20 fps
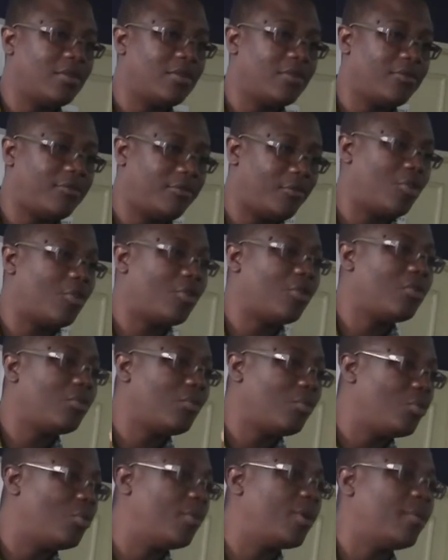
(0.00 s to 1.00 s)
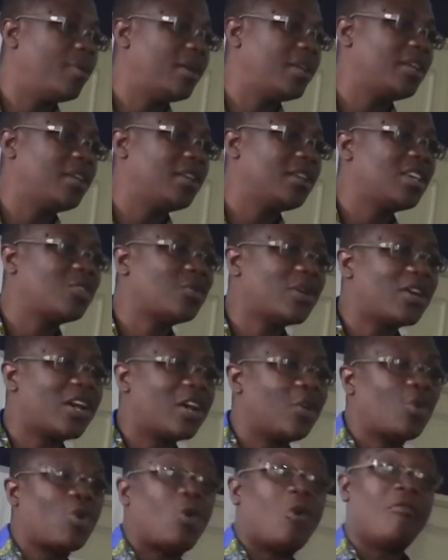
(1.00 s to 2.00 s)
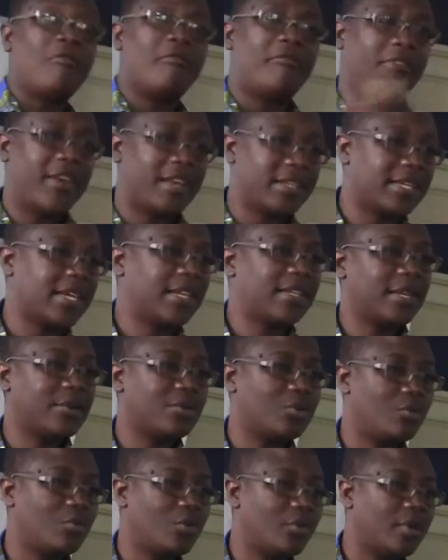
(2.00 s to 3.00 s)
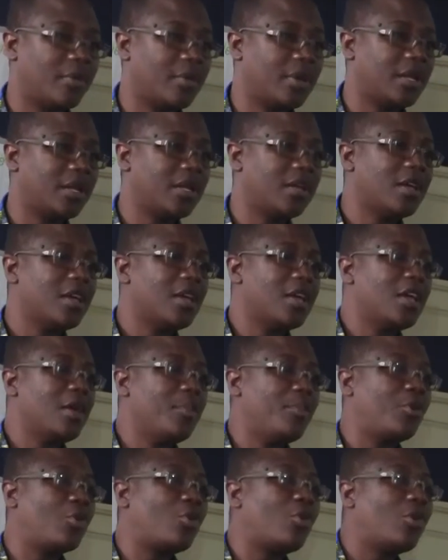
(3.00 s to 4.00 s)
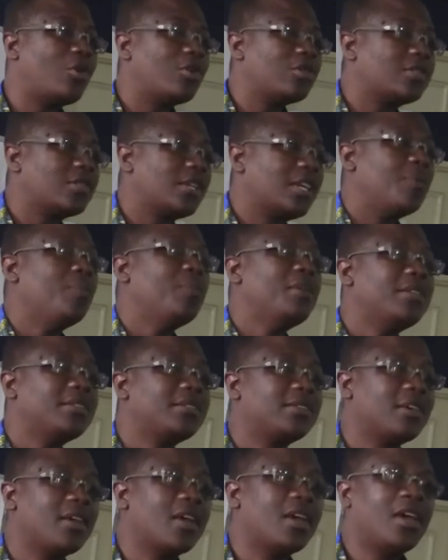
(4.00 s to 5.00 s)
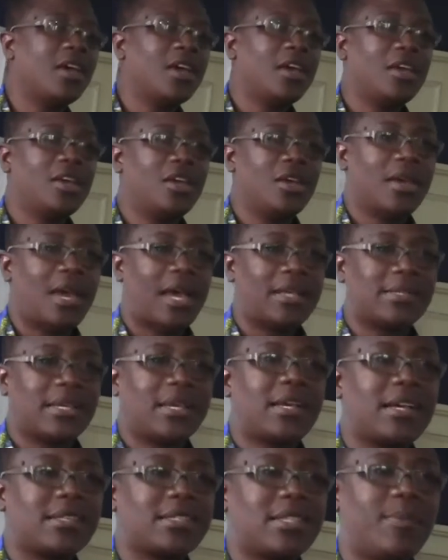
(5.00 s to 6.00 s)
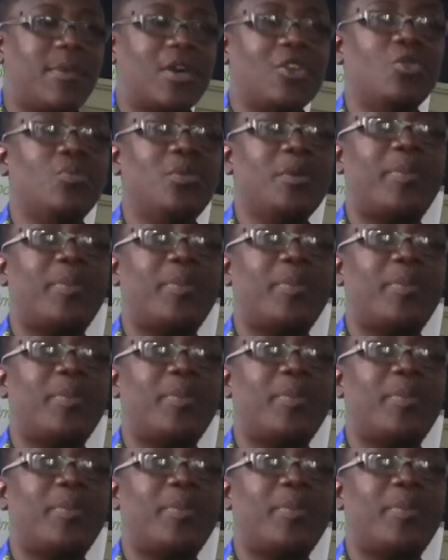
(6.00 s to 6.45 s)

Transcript: for mobile money. That's why you cannot convert airtime to mobile money. Because it means as a customer, you'll be